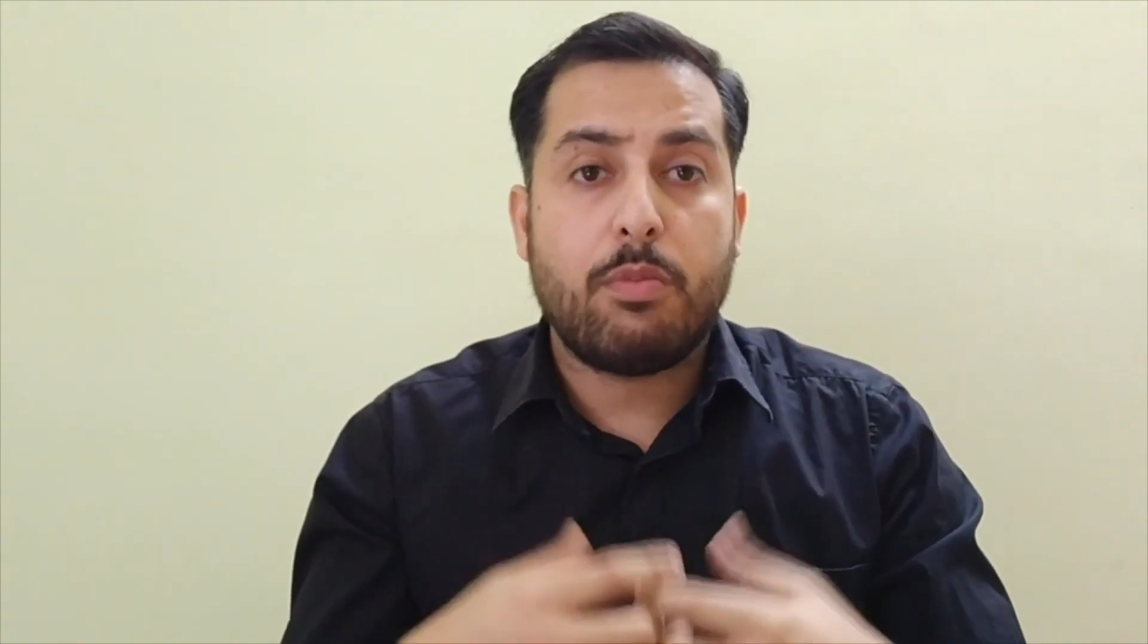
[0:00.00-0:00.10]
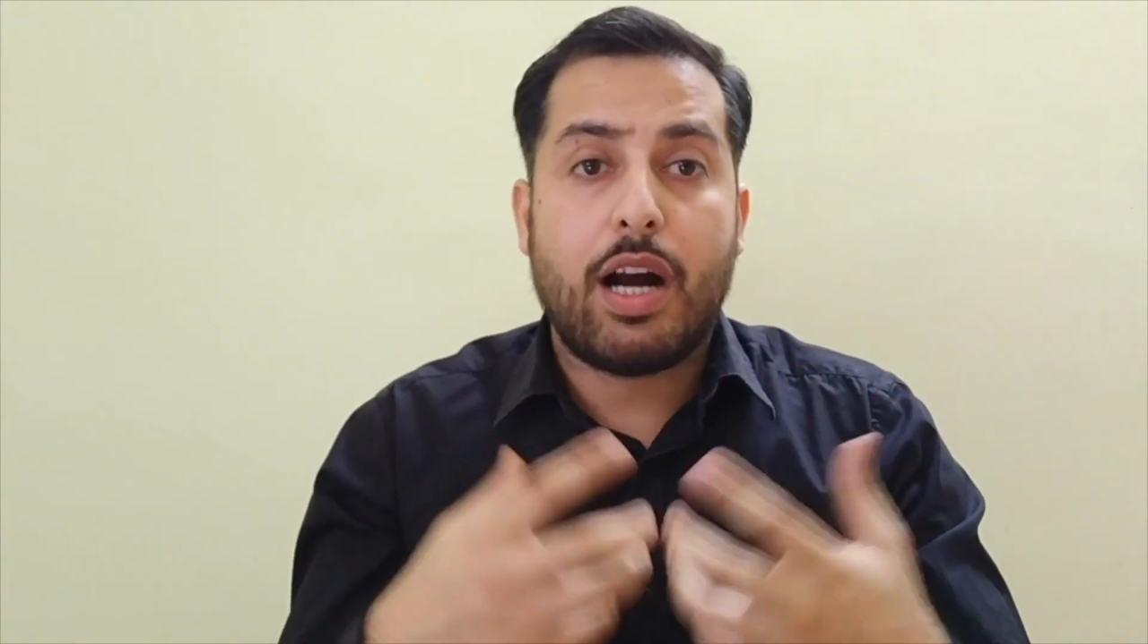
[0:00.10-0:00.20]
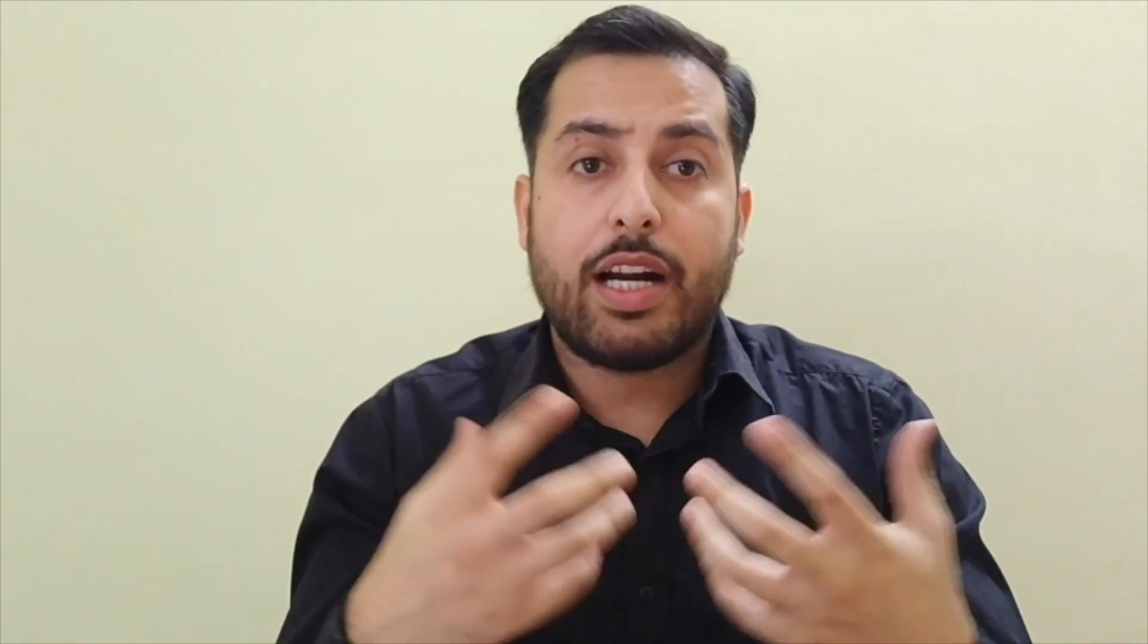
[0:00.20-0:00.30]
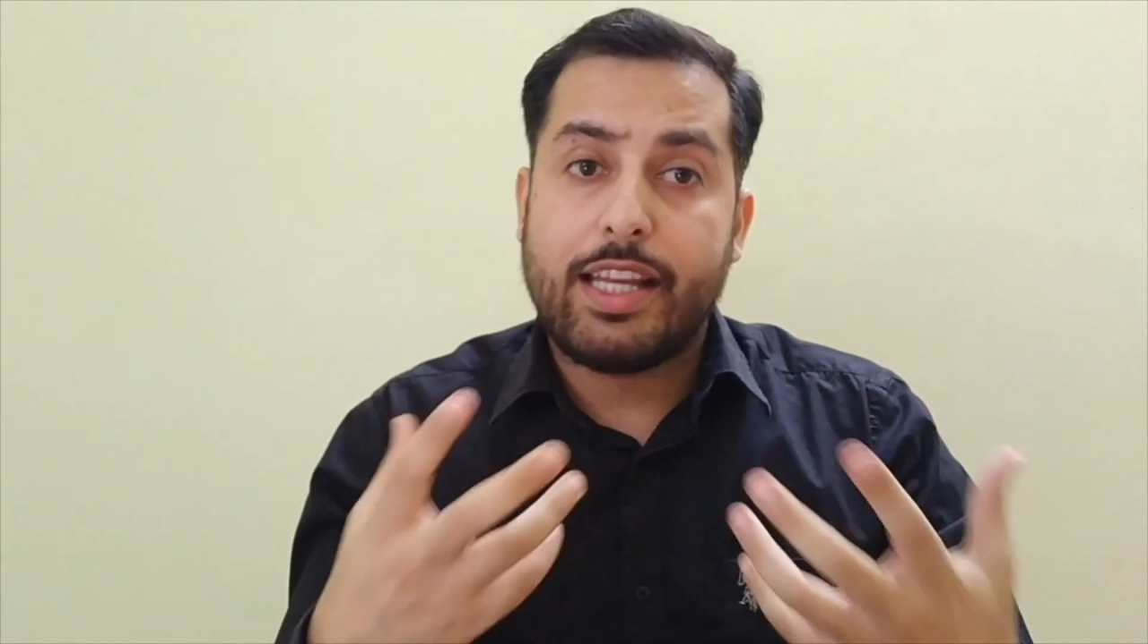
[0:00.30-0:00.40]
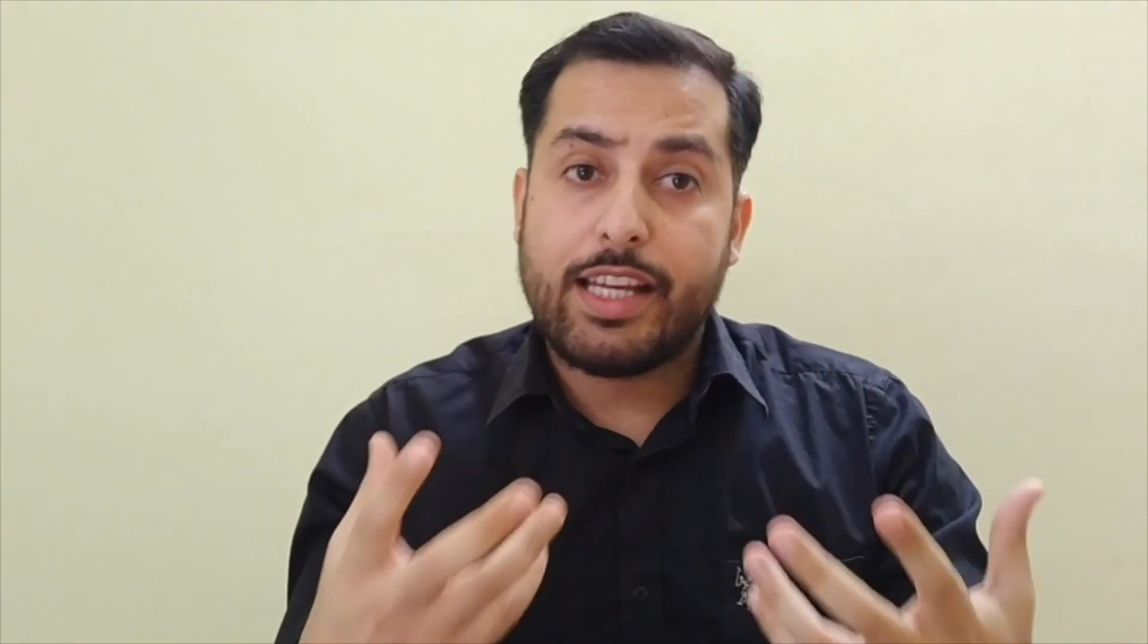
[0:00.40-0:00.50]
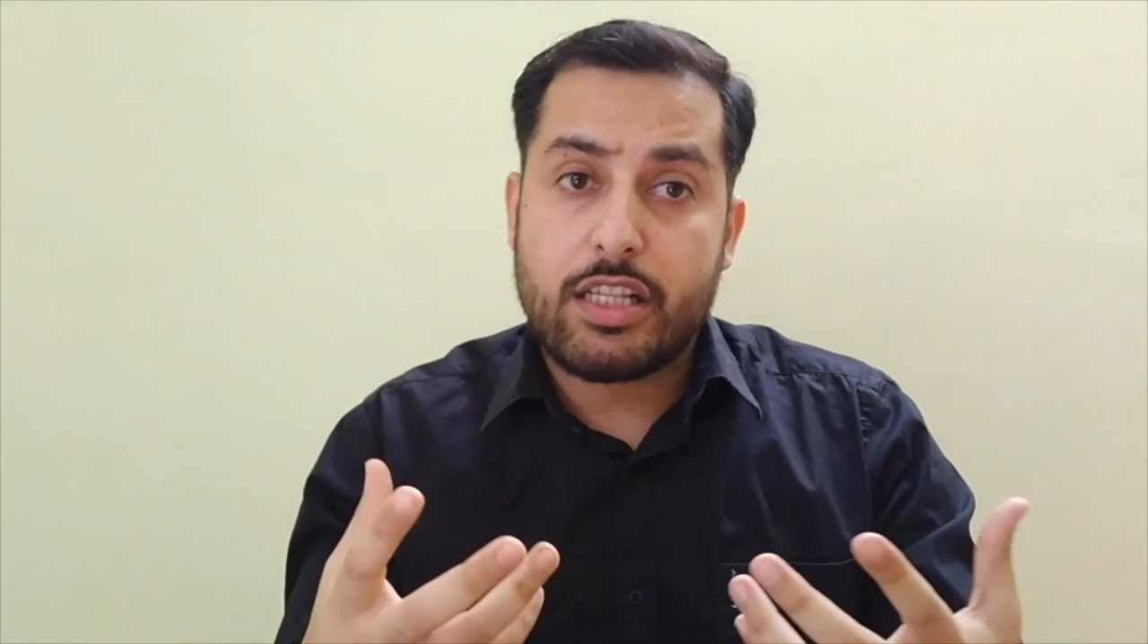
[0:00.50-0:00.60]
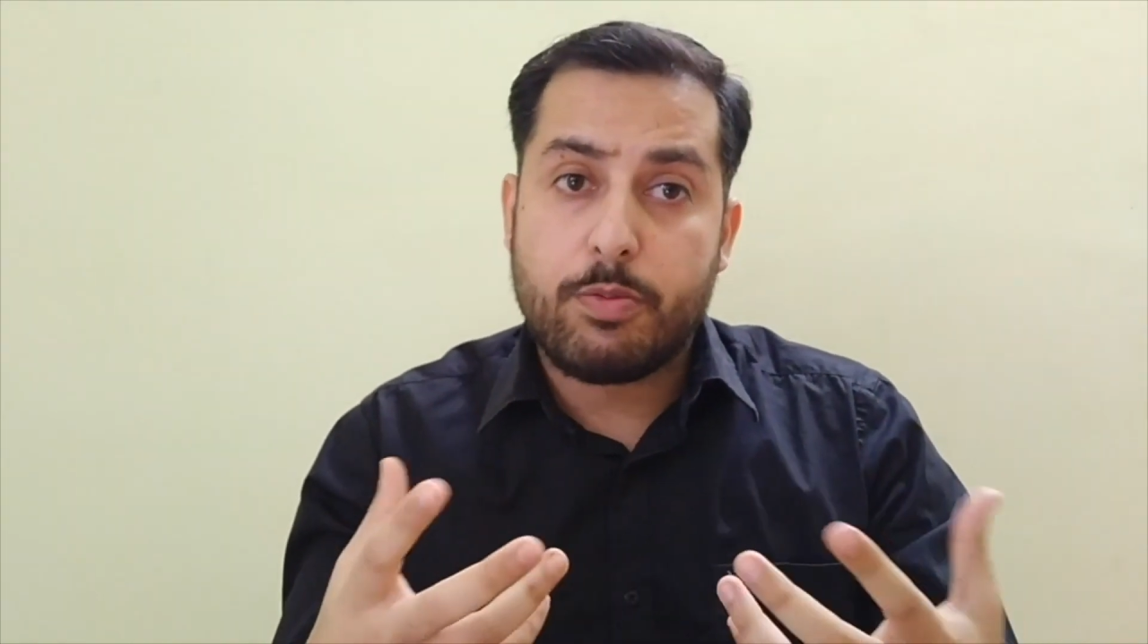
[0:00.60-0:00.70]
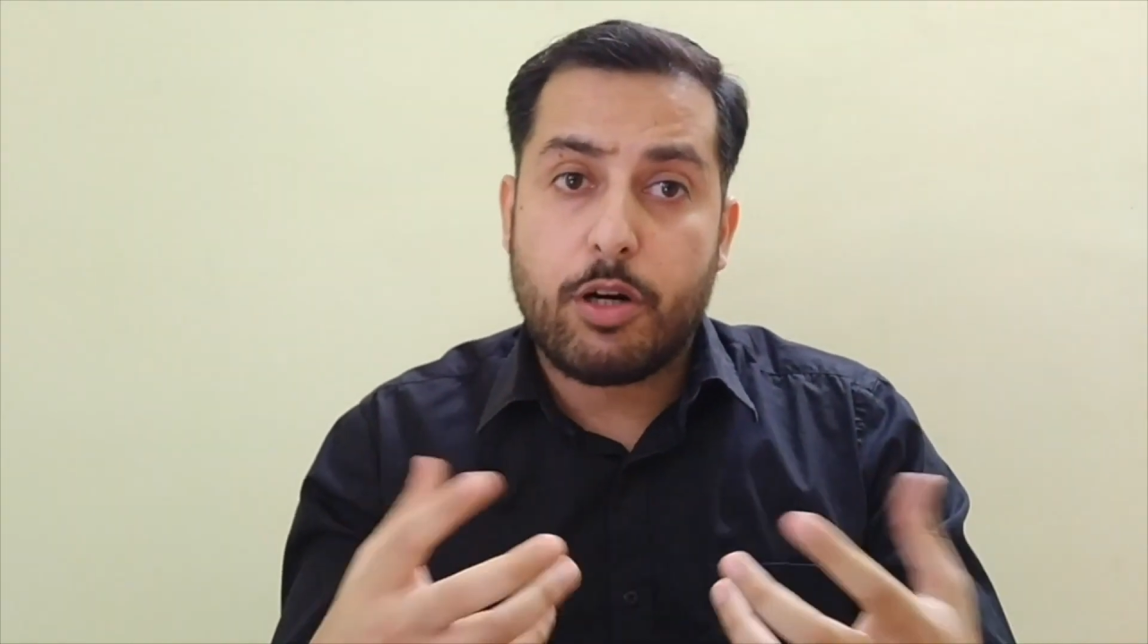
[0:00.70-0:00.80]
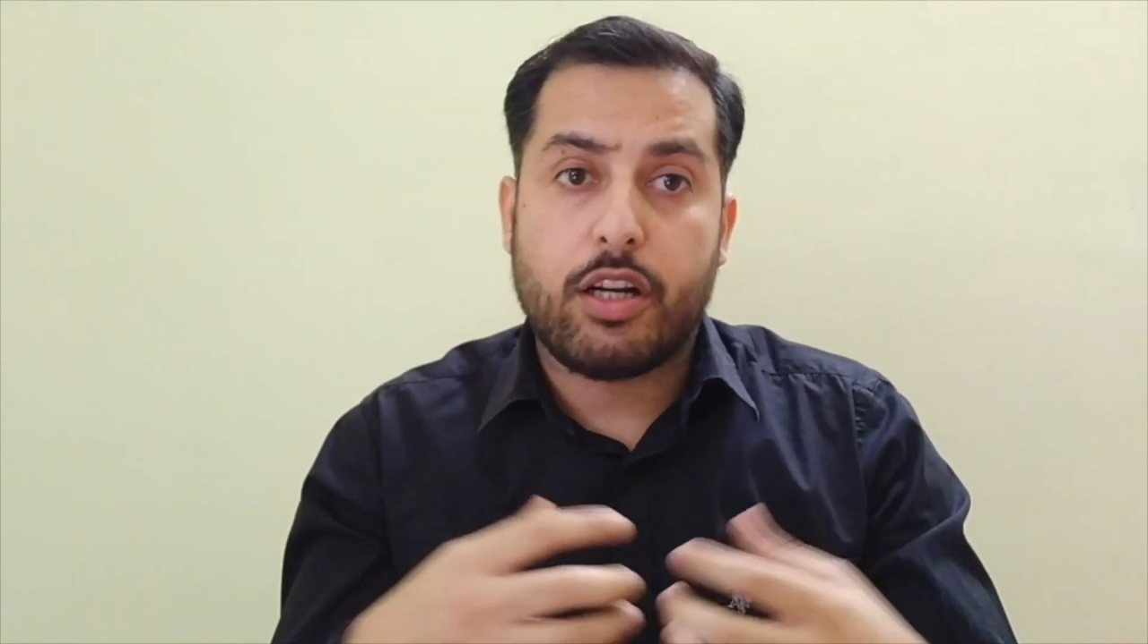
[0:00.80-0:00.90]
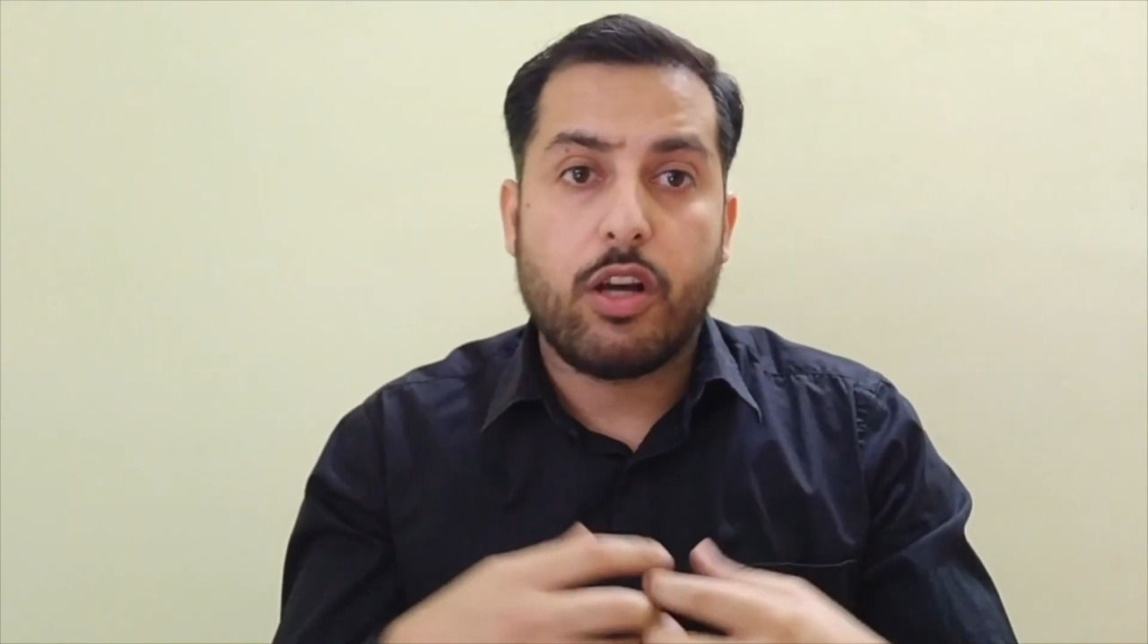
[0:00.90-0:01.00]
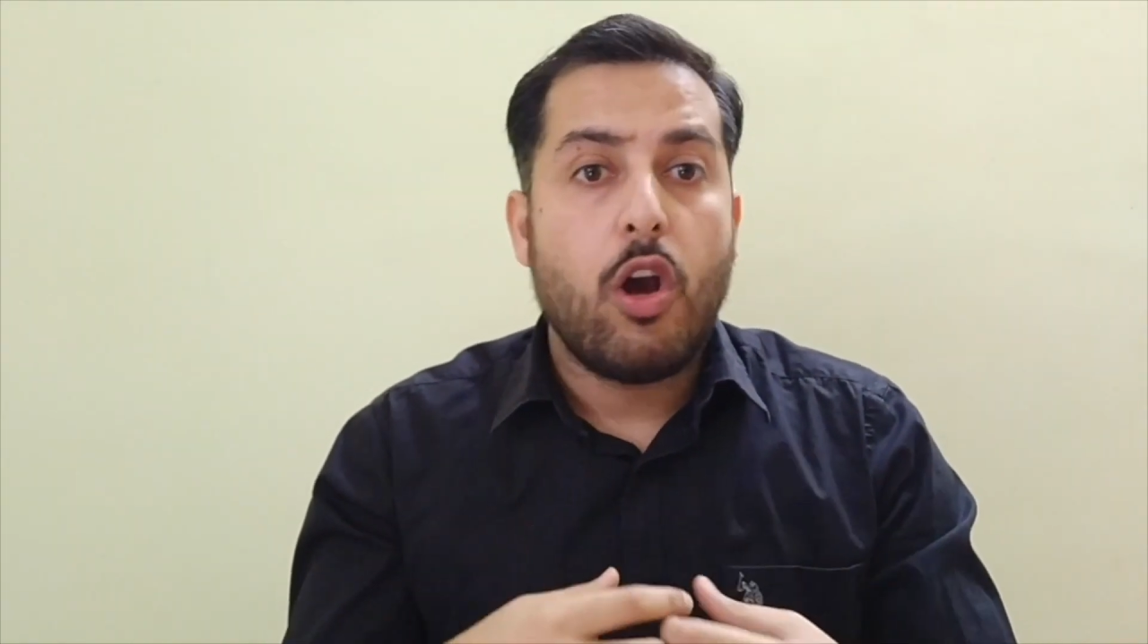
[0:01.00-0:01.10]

marketing expert